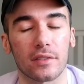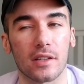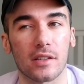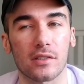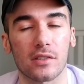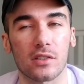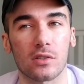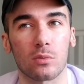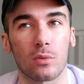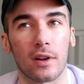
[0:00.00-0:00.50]

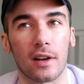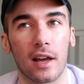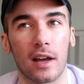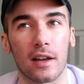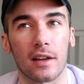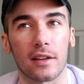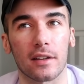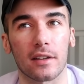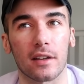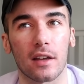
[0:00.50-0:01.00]
This is when
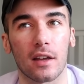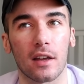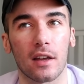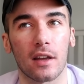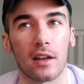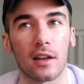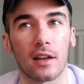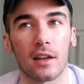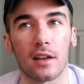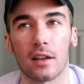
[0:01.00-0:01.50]
I
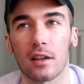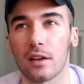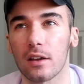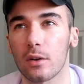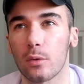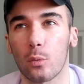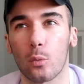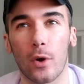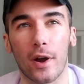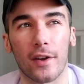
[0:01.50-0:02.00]

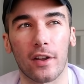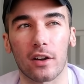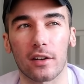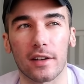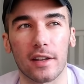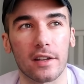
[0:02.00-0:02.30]
went on